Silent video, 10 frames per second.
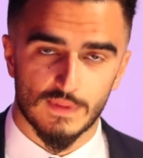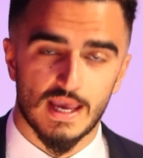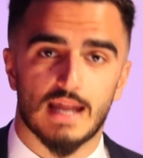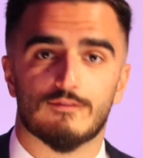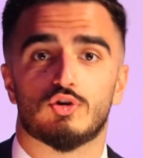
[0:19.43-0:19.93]

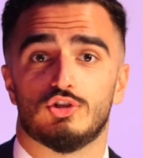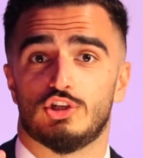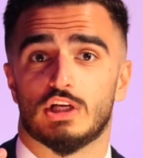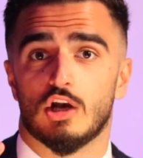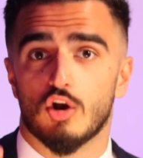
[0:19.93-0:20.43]
And of course, you
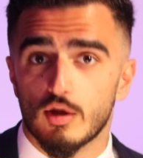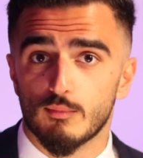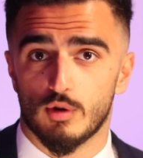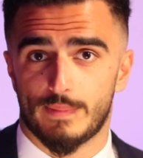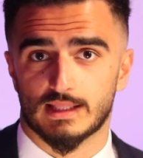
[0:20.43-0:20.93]
can learn
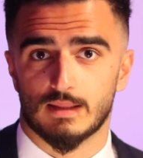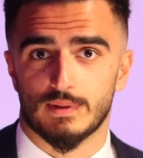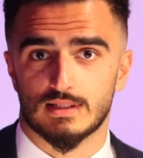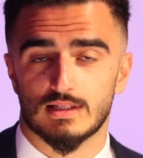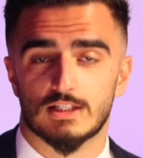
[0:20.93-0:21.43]
more about the
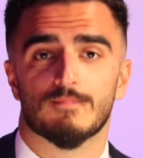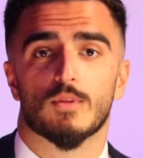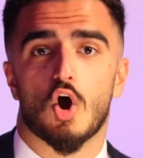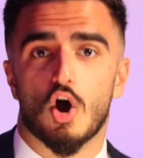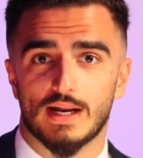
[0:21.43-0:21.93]
business
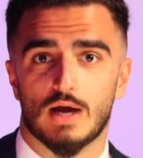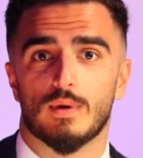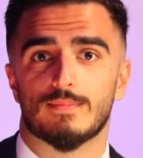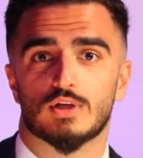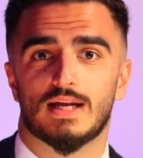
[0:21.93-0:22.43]
on our
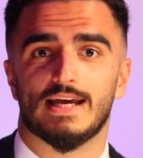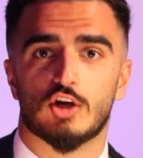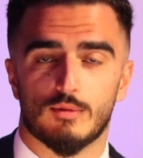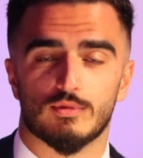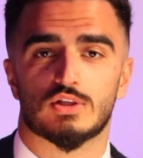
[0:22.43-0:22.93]
website,
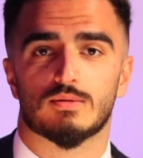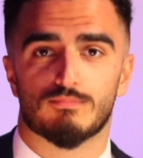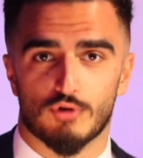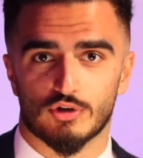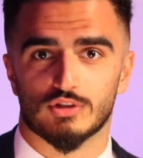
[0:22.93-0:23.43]

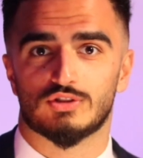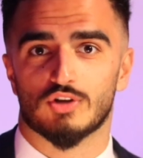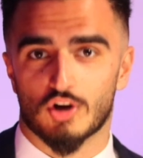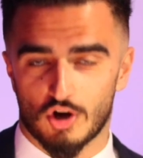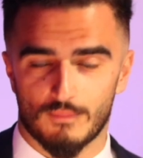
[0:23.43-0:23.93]

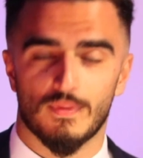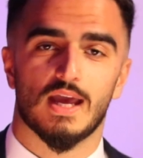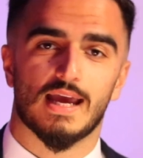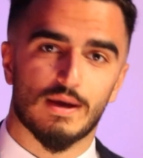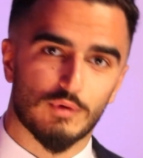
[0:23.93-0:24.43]
ecommercebrokers.com,
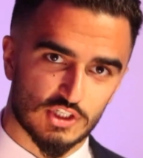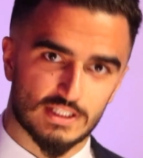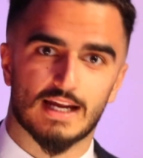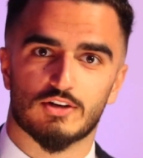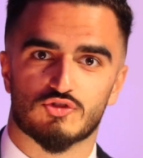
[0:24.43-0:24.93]
which is in
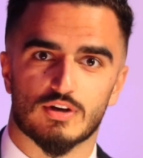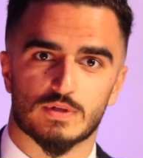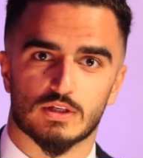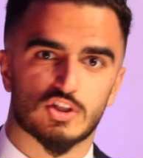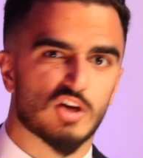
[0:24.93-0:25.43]
our
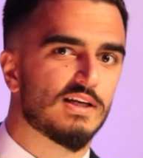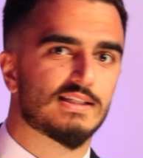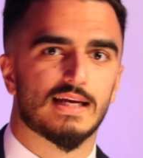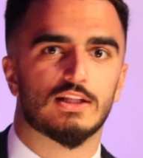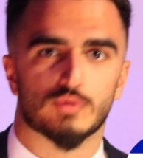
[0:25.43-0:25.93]
description. So let's
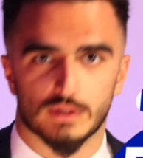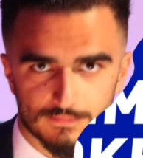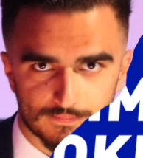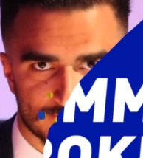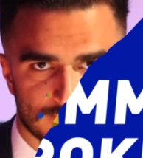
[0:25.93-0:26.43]
get into it.